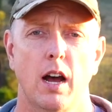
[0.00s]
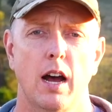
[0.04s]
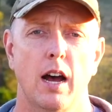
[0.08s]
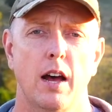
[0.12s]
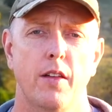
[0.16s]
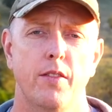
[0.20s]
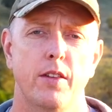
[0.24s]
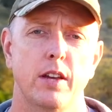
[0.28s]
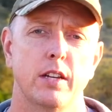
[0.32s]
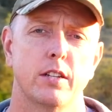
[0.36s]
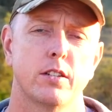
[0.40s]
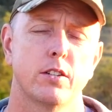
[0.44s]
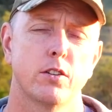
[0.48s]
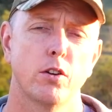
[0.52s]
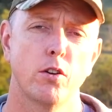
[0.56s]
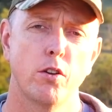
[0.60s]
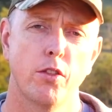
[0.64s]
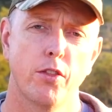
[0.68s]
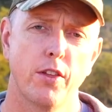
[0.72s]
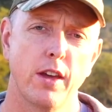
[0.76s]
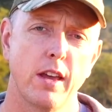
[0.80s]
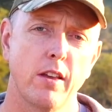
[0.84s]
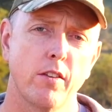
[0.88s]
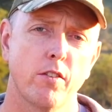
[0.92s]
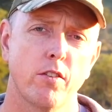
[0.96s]
there's two
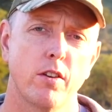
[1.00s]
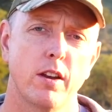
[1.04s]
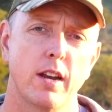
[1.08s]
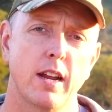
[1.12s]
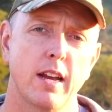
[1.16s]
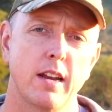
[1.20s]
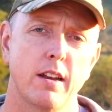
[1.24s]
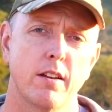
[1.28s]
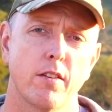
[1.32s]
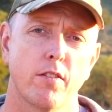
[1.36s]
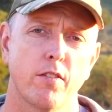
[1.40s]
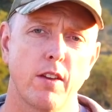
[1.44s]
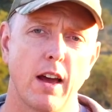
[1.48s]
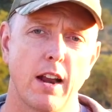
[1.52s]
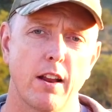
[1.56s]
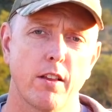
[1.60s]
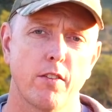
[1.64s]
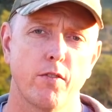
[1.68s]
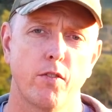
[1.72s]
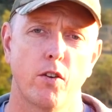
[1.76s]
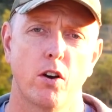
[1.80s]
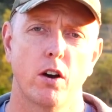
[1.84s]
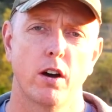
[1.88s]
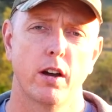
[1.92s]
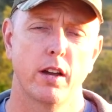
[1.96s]
things you need to
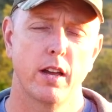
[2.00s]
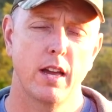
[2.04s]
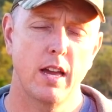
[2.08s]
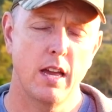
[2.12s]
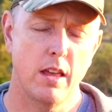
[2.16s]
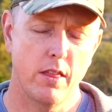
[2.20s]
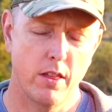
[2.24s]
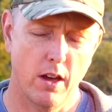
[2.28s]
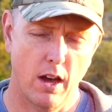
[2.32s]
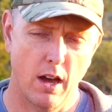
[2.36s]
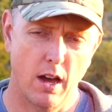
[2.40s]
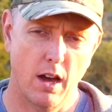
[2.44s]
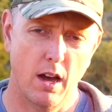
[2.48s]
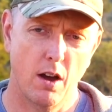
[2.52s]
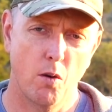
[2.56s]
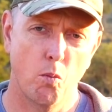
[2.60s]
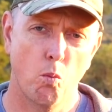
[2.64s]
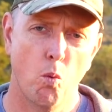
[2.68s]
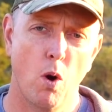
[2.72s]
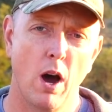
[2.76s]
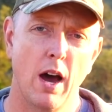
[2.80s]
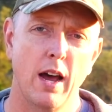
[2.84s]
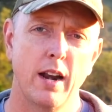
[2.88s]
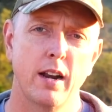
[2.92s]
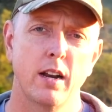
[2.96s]
satisfy. Either
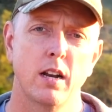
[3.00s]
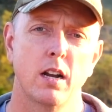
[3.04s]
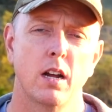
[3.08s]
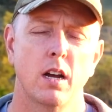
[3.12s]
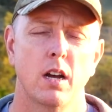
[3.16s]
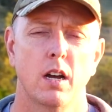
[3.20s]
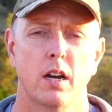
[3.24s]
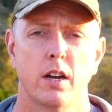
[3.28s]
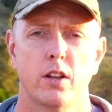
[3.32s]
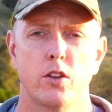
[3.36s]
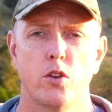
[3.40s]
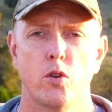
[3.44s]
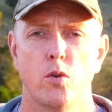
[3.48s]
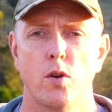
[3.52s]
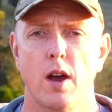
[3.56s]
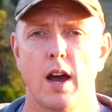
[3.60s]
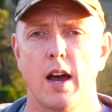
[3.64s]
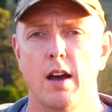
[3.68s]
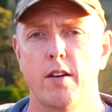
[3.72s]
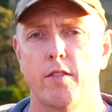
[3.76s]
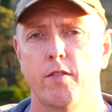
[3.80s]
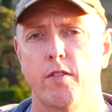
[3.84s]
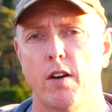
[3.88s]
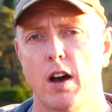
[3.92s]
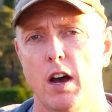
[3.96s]
one, you
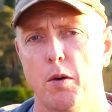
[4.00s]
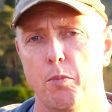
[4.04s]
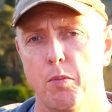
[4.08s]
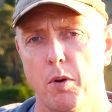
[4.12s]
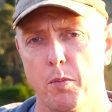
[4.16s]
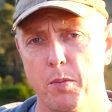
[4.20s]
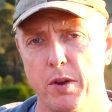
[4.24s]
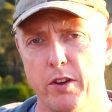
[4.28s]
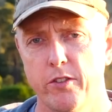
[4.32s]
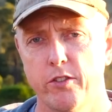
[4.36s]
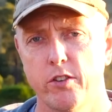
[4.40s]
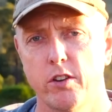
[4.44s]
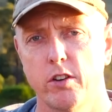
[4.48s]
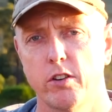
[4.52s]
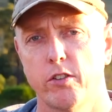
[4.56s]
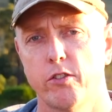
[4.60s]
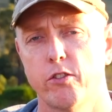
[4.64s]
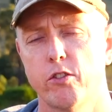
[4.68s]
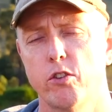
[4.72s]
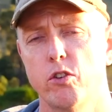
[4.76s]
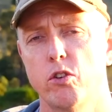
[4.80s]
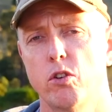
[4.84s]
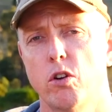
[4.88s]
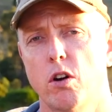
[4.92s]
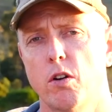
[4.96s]
have permission to
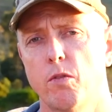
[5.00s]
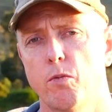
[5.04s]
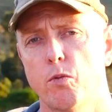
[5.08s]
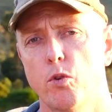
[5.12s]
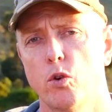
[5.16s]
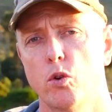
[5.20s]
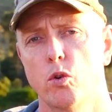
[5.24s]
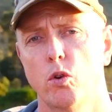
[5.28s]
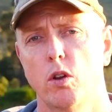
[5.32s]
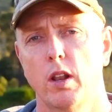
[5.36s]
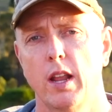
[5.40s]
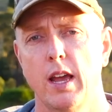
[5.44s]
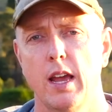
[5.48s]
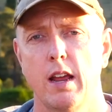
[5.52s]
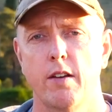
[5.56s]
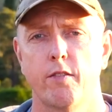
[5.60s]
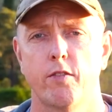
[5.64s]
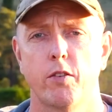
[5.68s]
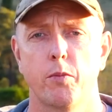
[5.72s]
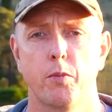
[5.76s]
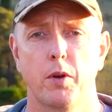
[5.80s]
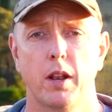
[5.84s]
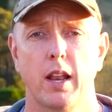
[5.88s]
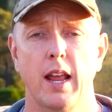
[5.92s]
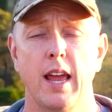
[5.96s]
shoot on rural land
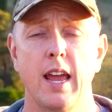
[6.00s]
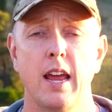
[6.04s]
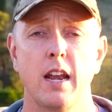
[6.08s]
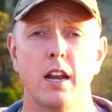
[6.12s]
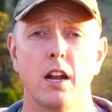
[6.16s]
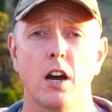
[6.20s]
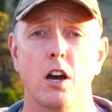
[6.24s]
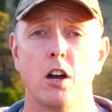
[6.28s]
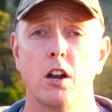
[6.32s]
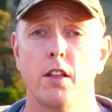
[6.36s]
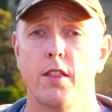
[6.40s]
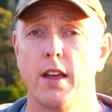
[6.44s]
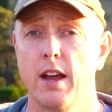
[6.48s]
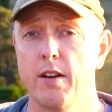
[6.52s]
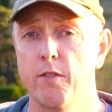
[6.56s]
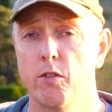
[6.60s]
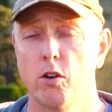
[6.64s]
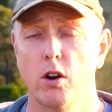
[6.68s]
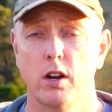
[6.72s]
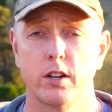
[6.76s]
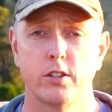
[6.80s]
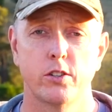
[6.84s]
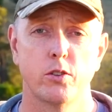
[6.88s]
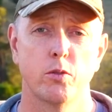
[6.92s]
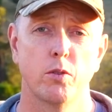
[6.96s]
from a landowner. They
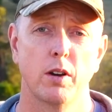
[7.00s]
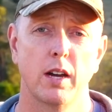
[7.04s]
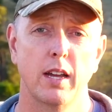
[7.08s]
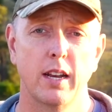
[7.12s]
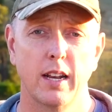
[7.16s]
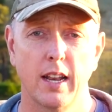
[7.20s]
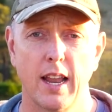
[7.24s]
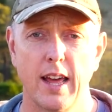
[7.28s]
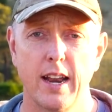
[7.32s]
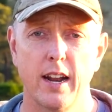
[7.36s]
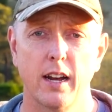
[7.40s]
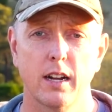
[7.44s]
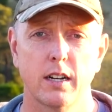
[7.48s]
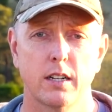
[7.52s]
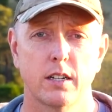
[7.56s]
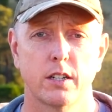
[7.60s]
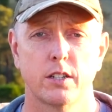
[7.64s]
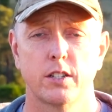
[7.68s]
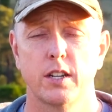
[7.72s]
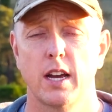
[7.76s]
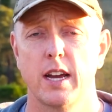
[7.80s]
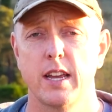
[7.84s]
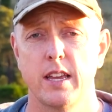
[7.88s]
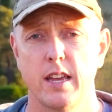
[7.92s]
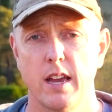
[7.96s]
write you a letter to
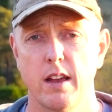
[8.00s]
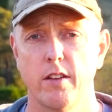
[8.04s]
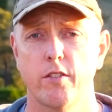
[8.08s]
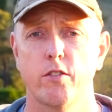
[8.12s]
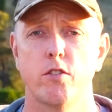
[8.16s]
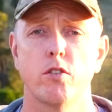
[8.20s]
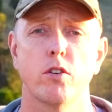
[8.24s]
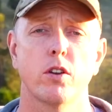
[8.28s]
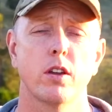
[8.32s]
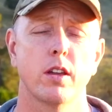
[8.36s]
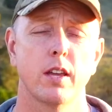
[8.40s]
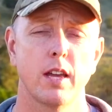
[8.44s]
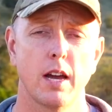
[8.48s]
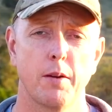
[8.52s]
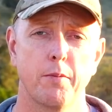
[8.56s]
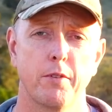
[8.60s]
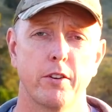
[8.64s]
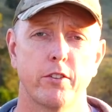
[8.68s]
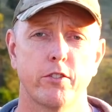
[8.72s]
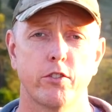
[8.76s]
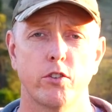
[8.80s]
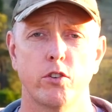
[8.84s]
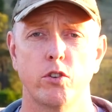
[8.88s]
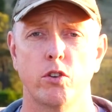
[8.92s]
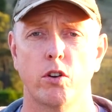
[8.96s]
say, yes, you can come and
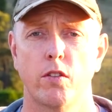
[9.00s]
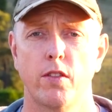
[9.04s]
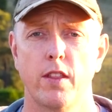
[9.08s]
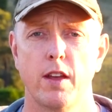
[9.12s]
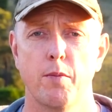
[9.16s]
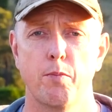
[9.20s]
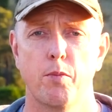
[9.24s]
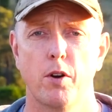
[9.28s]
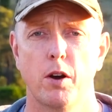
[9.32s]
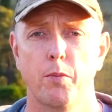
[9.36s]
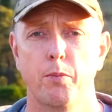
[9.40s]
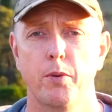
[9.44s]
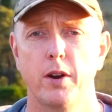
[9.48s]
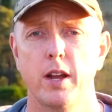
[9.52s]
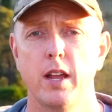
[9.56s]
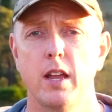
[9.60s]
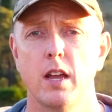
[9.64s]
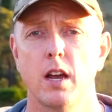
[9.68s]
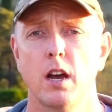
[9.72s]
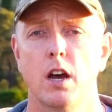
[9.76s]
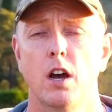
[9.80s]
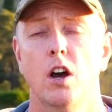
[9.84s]
shoot on their property.